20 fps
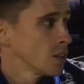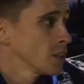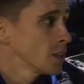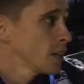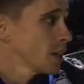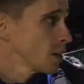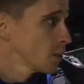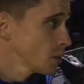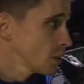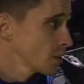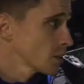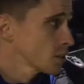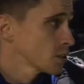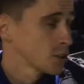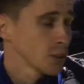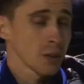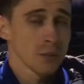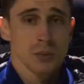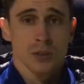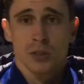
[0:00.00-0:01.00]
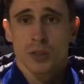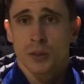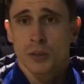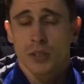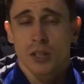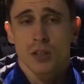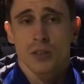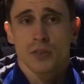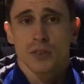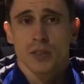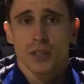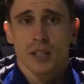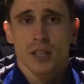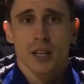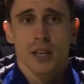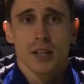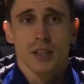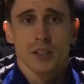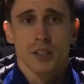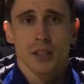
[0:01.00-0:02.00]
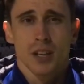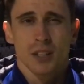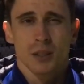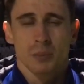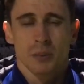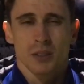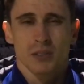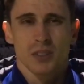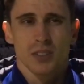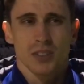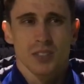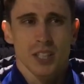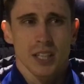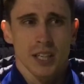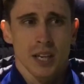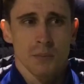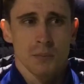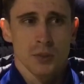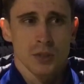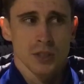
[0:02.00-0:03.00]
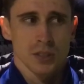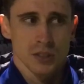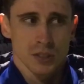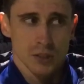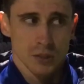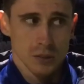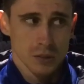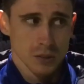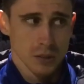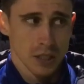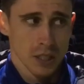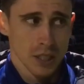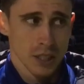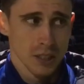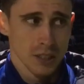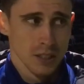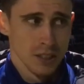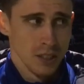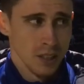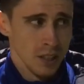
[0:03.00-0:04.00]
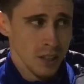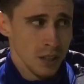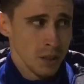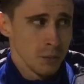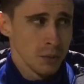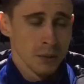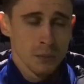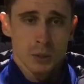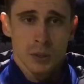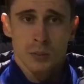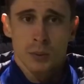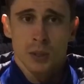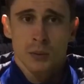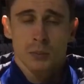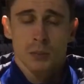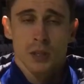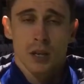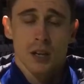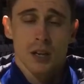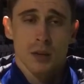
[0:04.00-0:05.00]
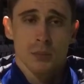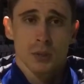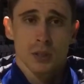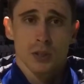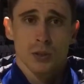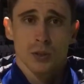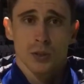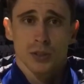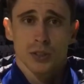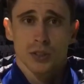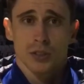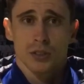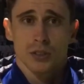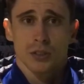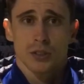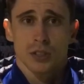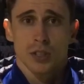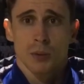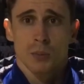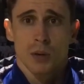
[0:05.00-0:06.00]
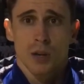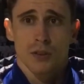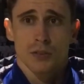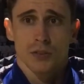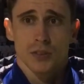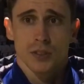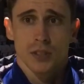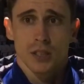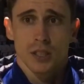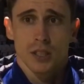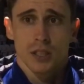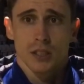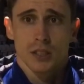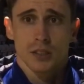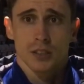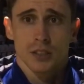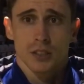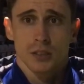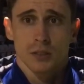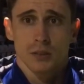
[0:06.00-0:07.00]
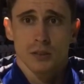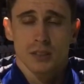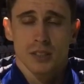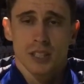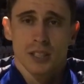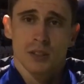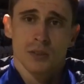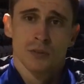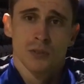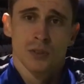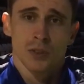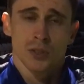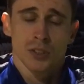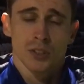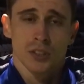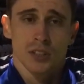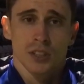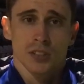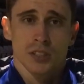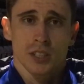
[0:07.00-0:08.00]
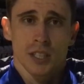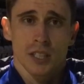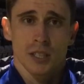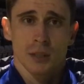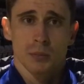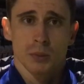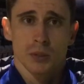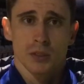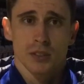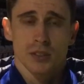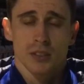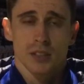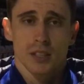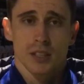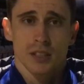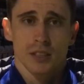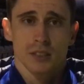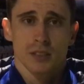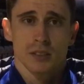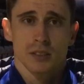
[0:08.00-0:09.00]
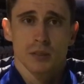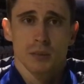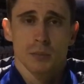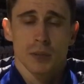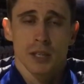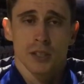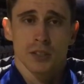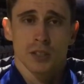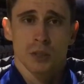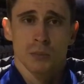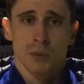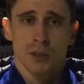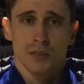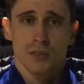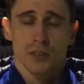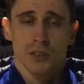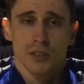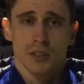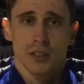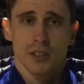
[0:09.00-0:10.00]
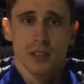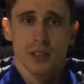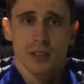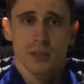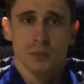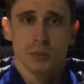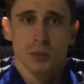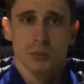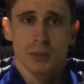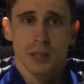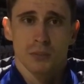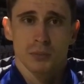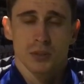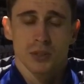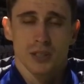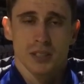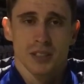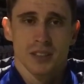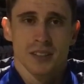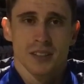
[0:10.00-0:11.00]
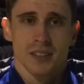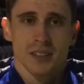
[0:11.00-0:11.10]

Yeah, well, I think John was going off, and, I had a bit of a tight hamstring, so bit of precaution to come off and, unfortunate not to get it, but, yeah, better to come off than pull the hamstring.